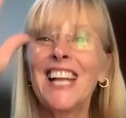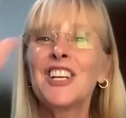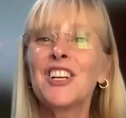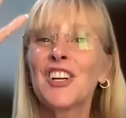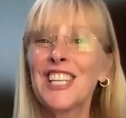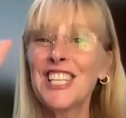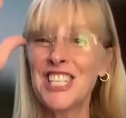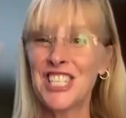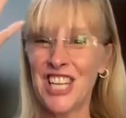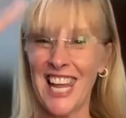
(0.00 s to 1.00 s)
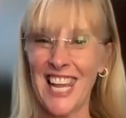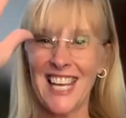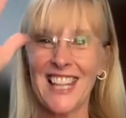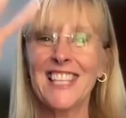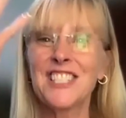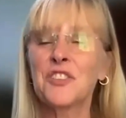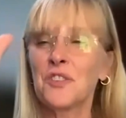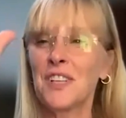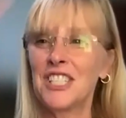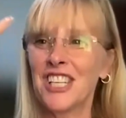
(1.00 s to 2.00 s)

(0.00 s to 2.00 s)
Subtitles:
And you're going to shake the tree